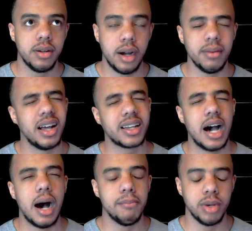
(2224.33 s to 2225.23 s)
not
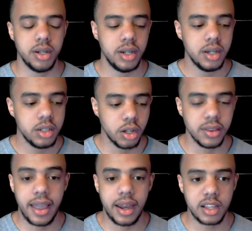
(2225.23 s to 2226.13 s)
comp, but
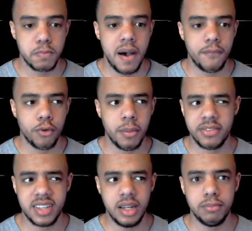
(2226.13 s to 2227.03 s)
landing spot for him. I've
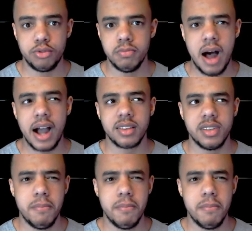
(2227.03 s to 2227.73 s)
seen him mocked to